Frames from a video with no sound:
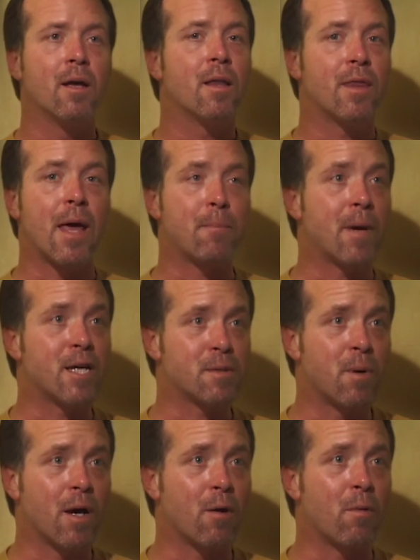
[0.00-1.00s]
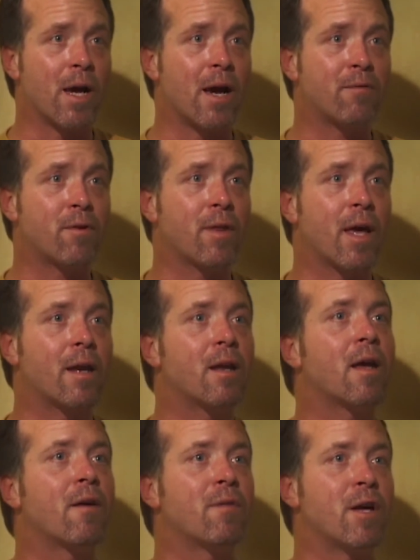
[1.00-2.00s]
That base, by the way, after that,
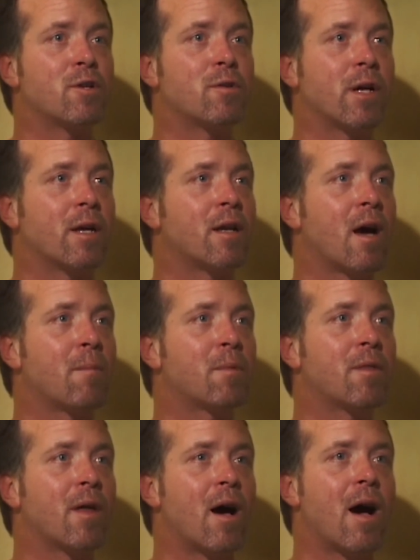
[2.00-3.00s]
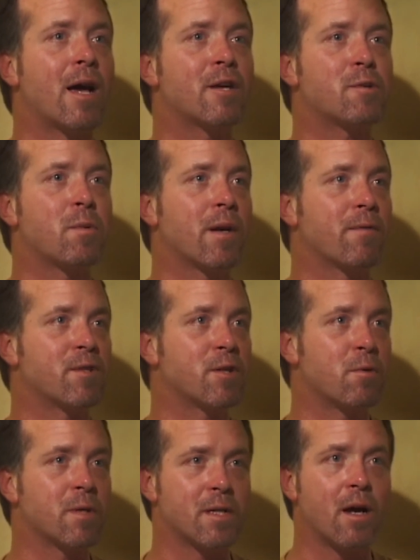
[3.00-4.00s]
eventually adopted the highest rate of
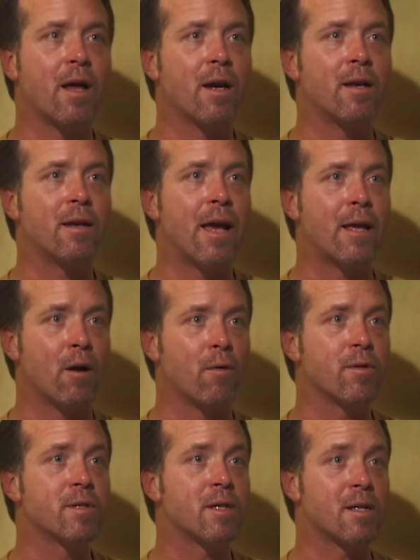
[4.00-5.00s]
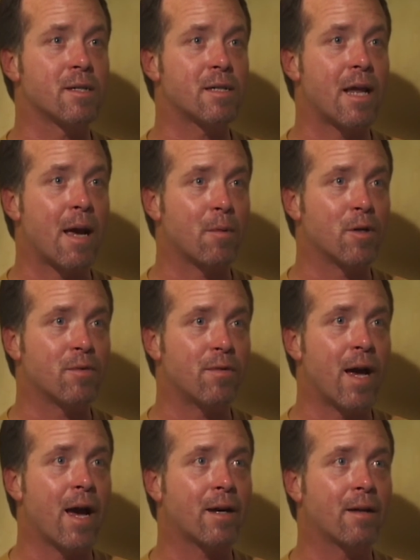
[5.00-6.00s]
suicide in NATO. This is an established
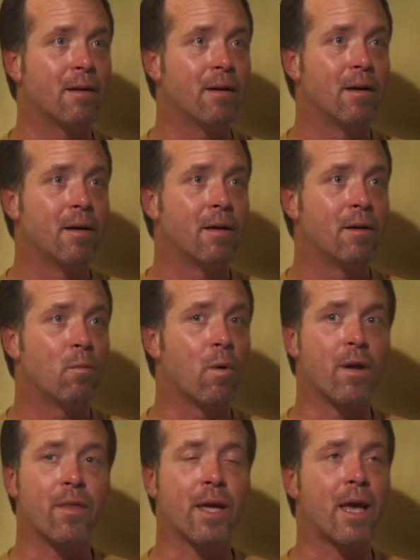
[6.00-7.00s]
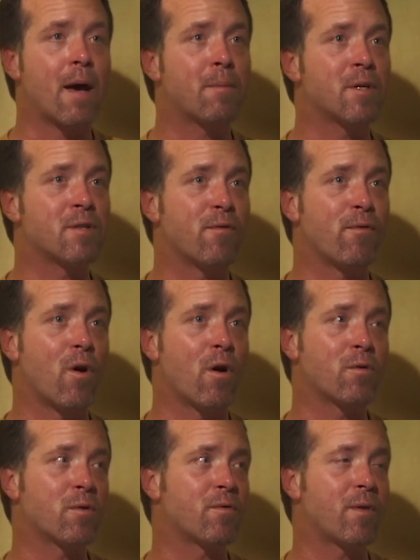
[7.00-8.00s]
fact. One of the captains
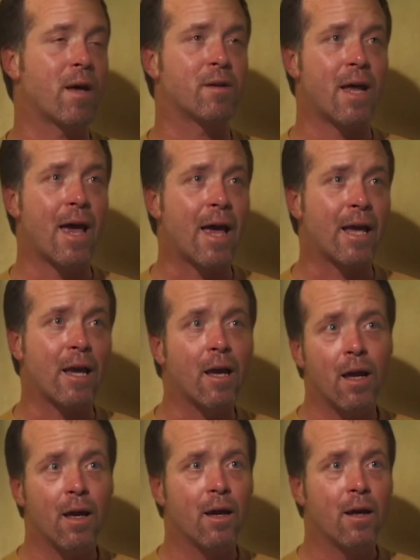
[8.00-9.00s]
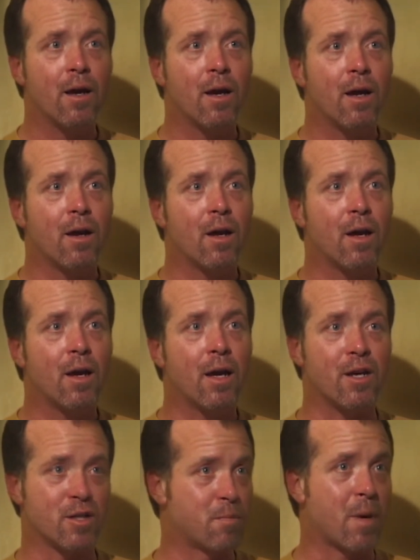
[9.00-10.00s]
involved was found hanging
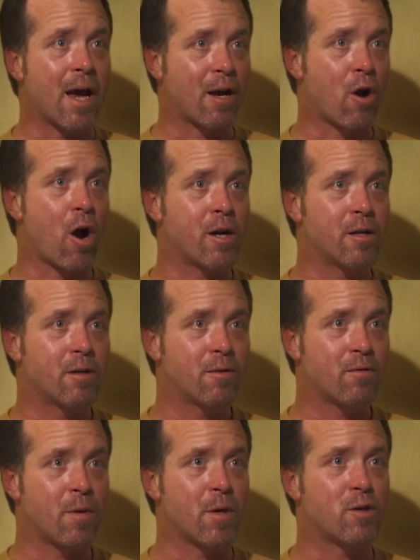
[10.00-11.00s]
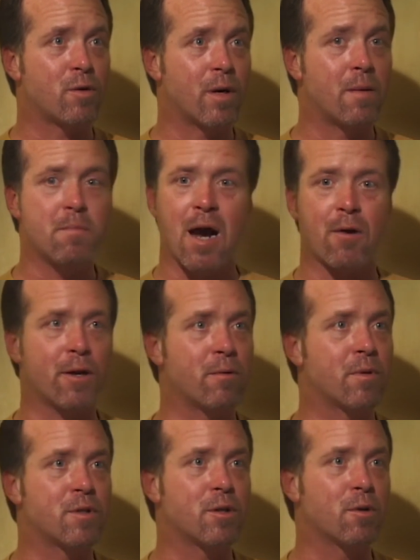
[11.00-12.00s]
in his back garden from a tree, married
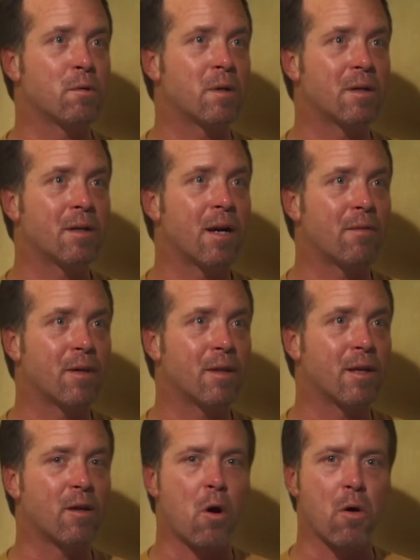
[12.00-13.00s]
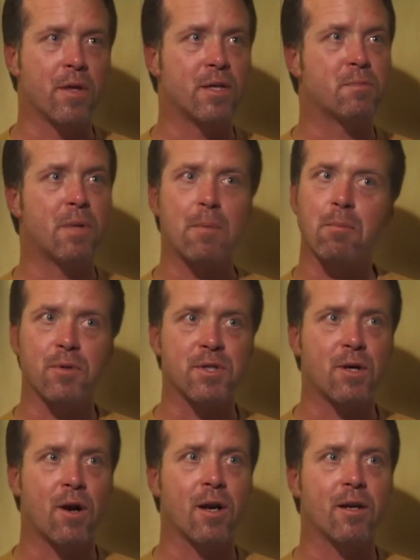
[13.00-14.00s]
with children, everything. All these people
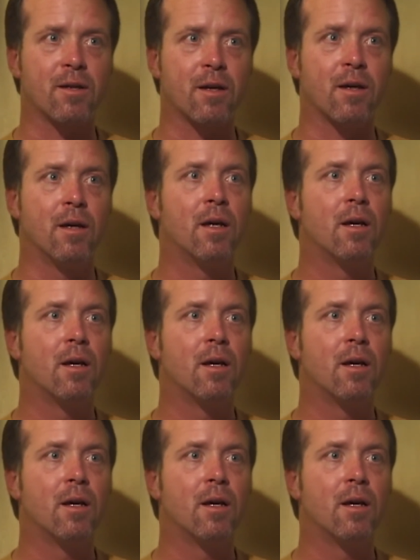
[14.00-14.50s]
started to